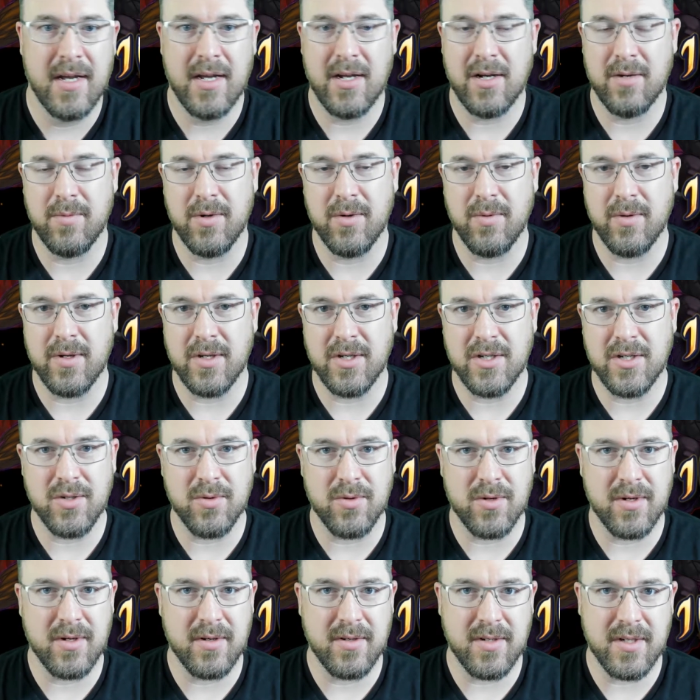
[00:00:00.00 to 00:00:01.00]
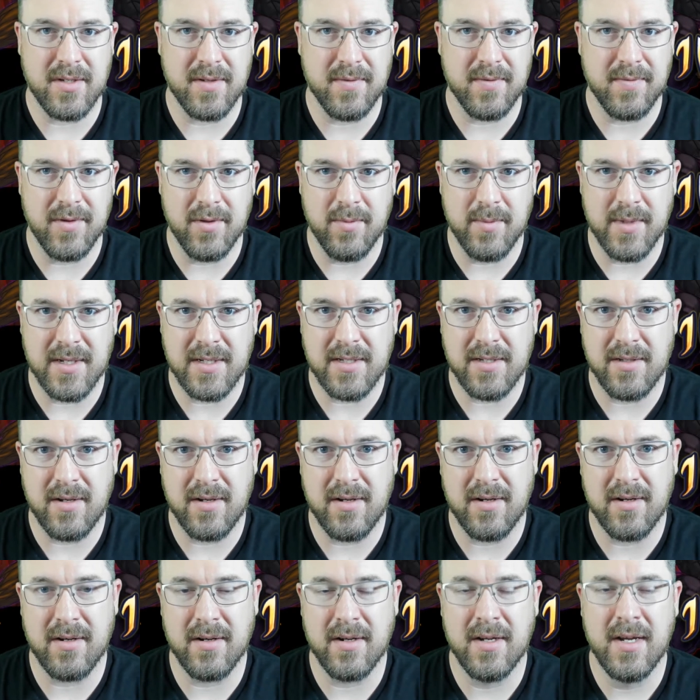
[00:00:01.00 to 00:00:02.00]
It'll be really short, just a few minutes
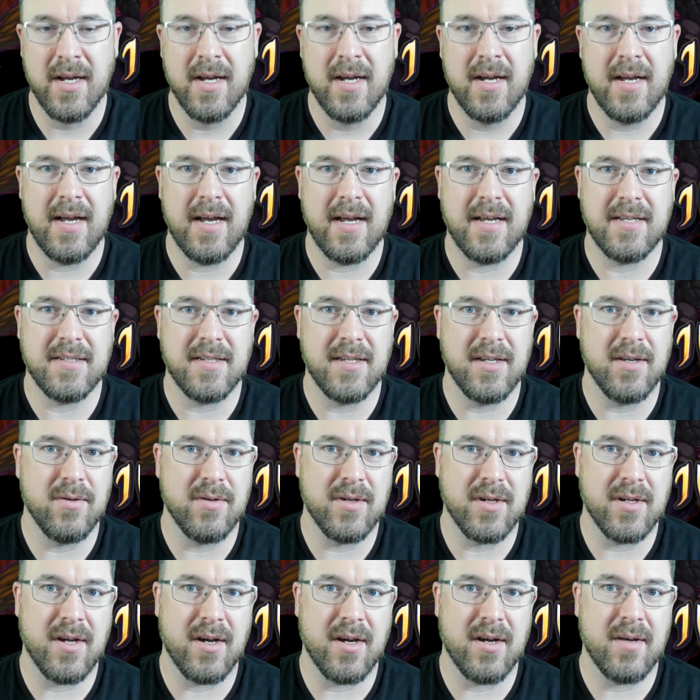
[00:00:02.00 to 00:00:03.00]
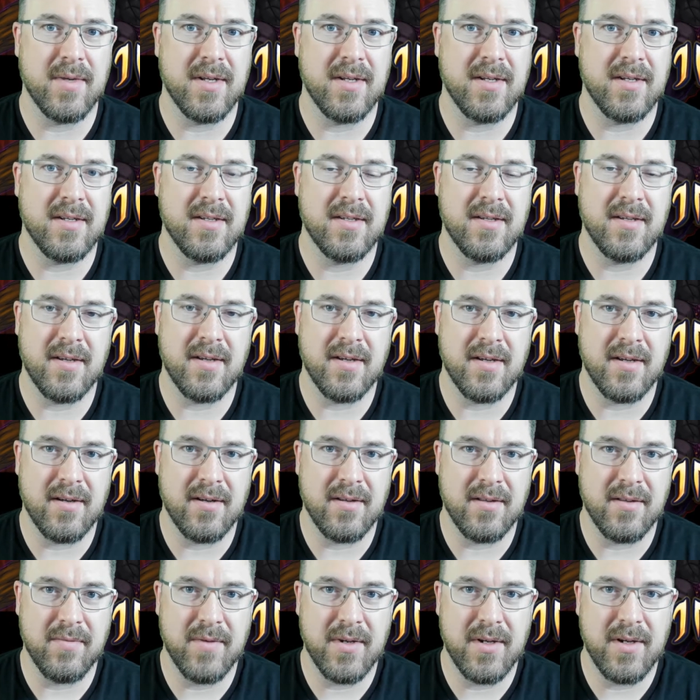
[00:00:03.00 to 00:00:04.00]
long, asking you to comment
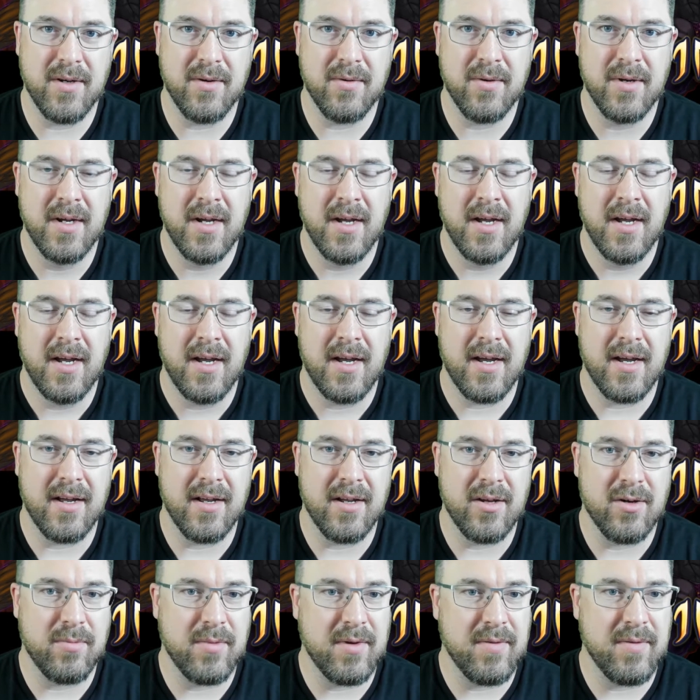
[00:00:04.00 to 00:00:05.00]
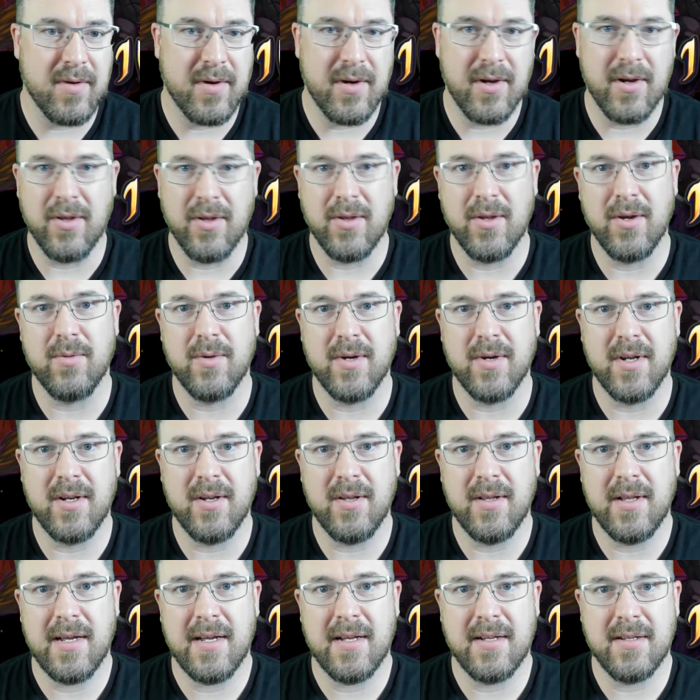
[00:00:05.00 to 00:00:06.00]
on the video. It'll be very clear when to
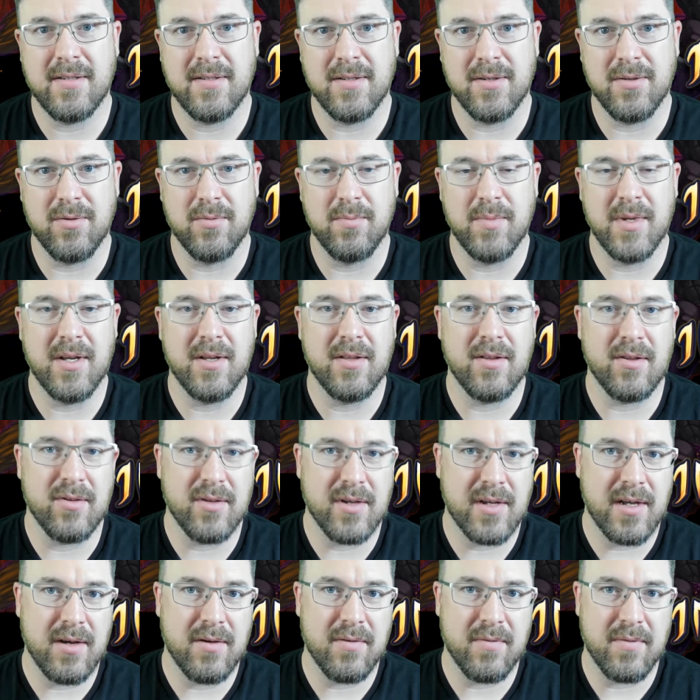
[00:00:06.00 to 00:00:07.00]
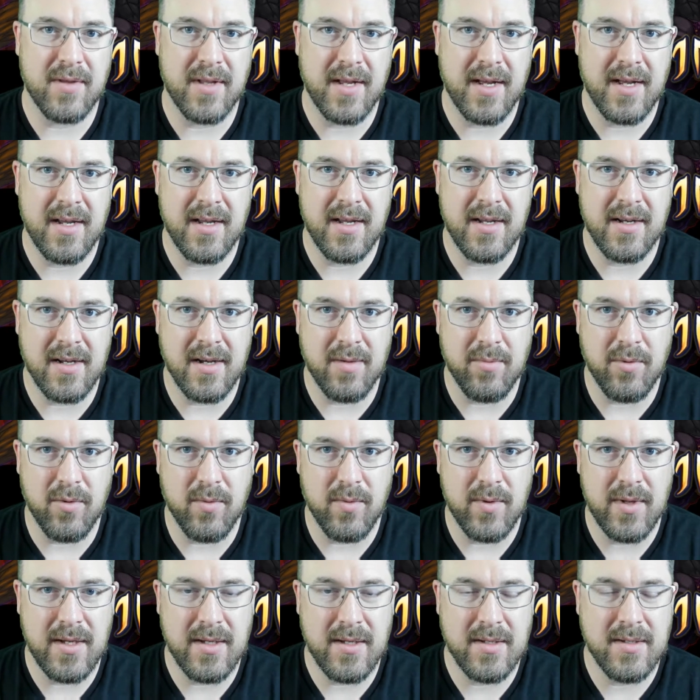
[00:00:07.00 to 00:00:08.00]
do that, so be on the lookout for that in a couple
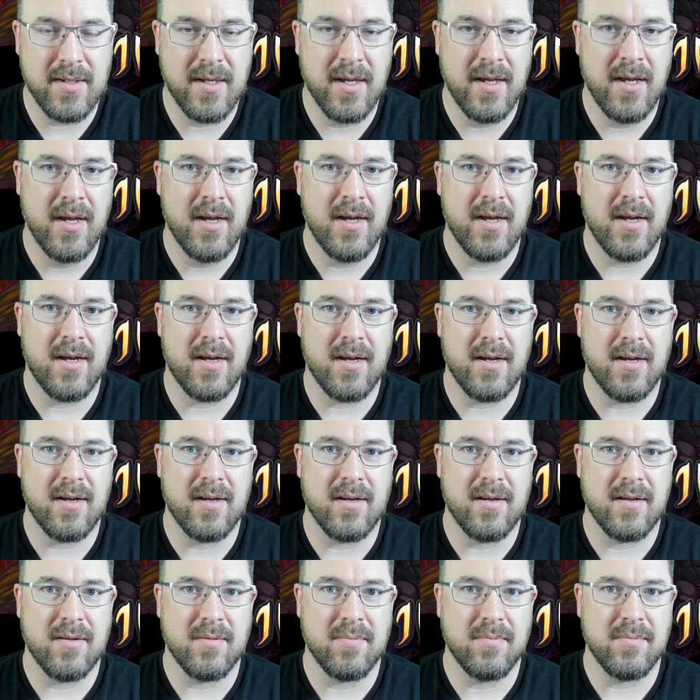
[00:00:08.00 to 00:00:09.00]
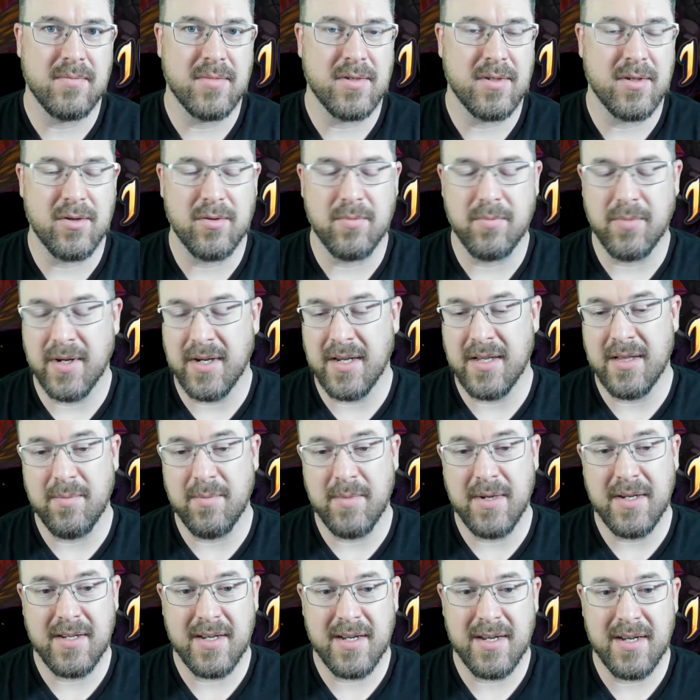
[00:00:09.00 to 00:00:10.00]
weeks. But in the
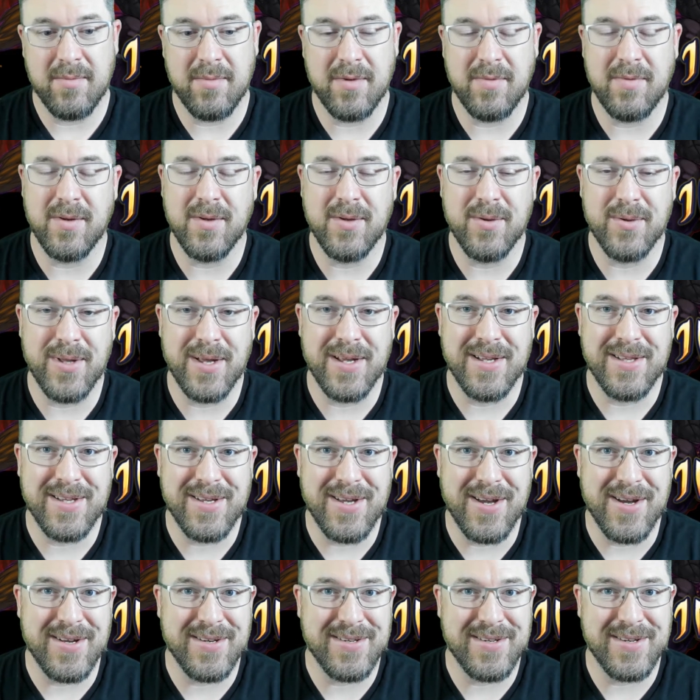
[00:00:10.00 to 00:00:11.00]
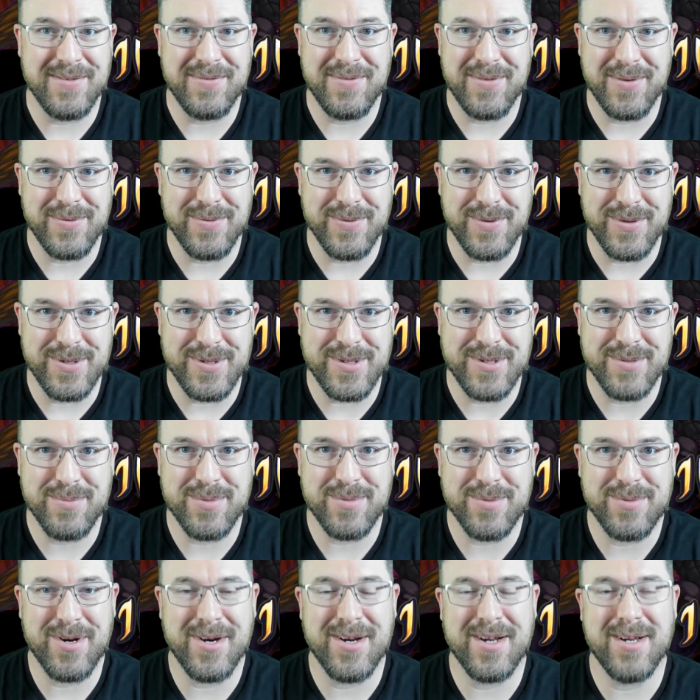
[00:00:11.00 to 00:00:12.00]
meantime, if you do like the content, feel free to
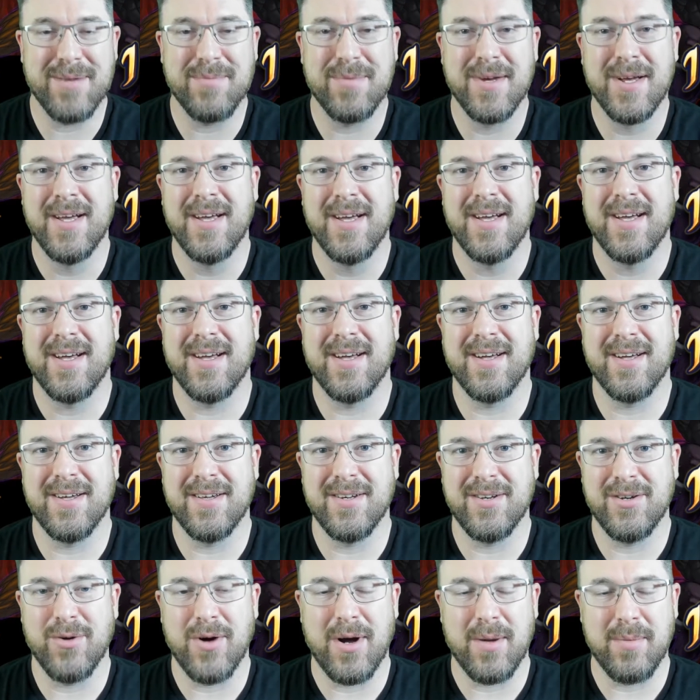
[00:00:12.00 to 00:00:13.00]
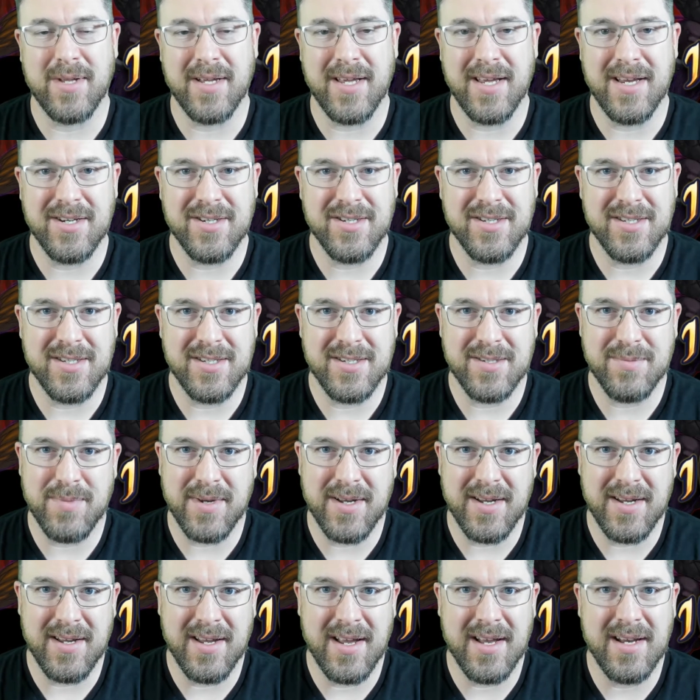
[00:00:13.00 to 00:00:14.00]
subscribe. No obligations
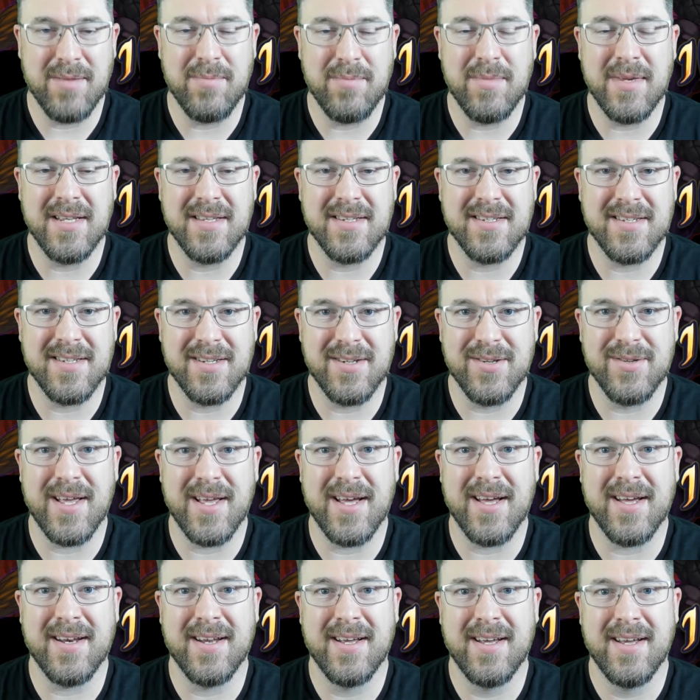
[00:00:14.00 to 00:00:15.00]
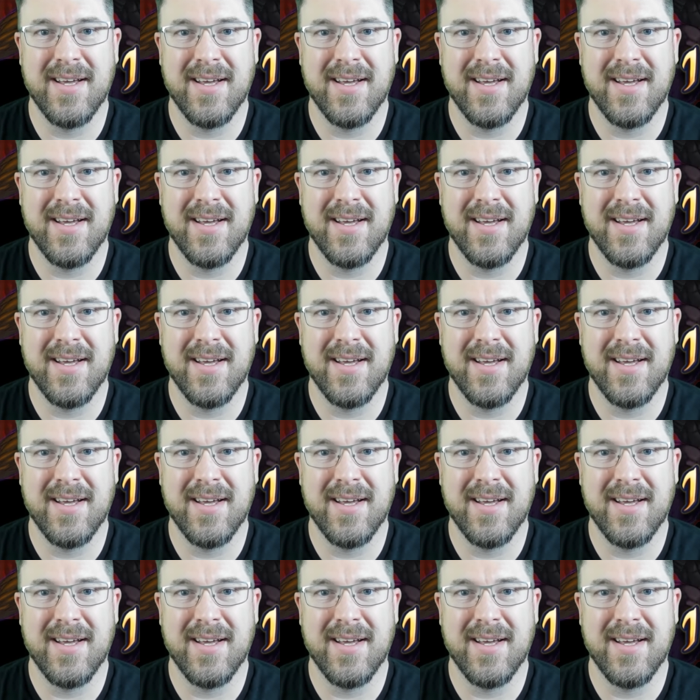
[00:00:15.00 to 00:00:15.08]
by any means to do that,